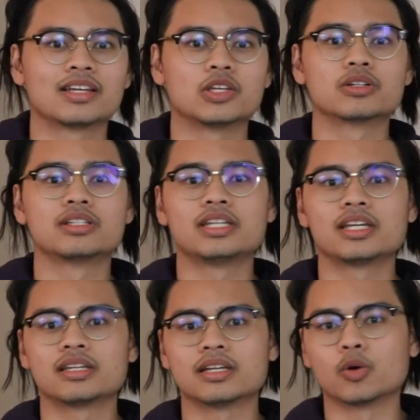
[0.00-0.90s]
You'll
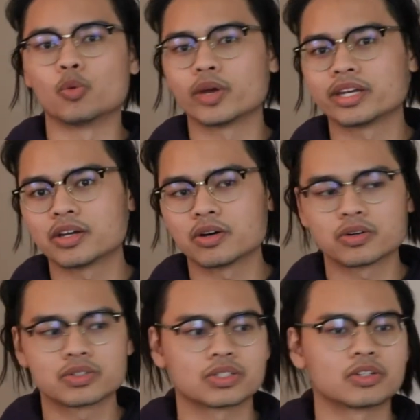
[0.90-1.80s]
need a
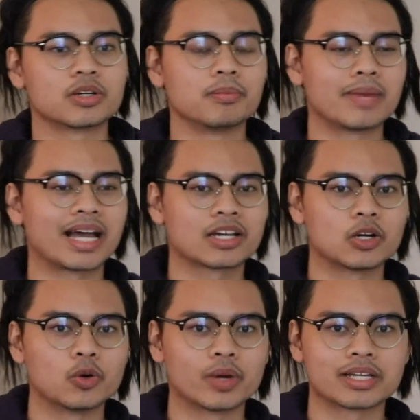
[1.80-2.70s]
Windows or a Mac
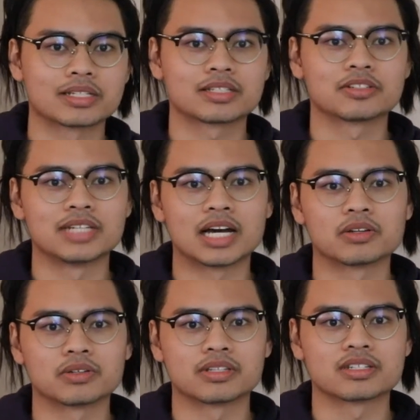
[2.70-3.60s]
OS to
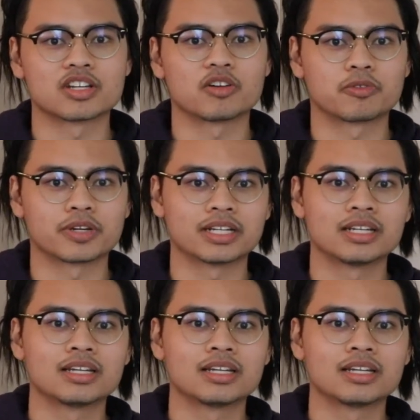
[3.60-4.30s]
download the software